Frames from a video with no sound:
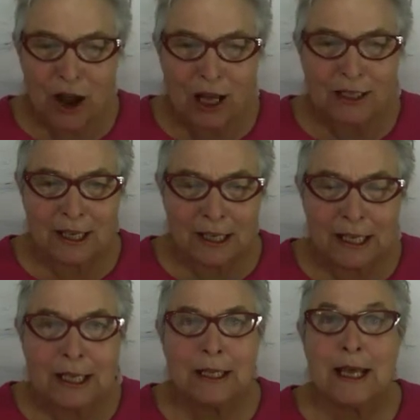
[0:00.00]
not
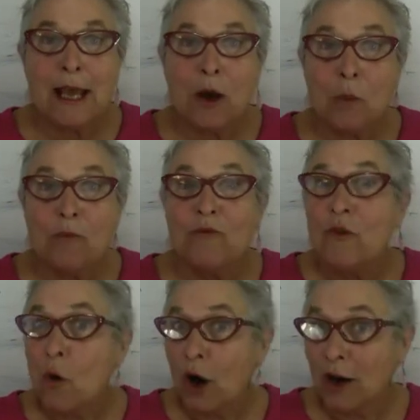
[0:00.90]
getting the help
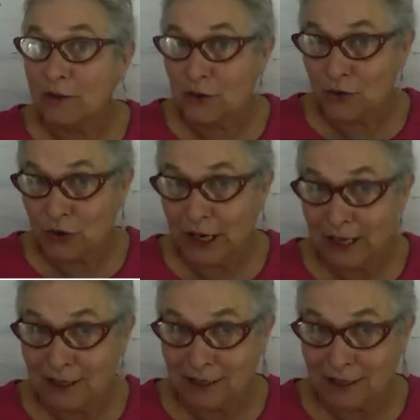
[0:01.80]
for a string,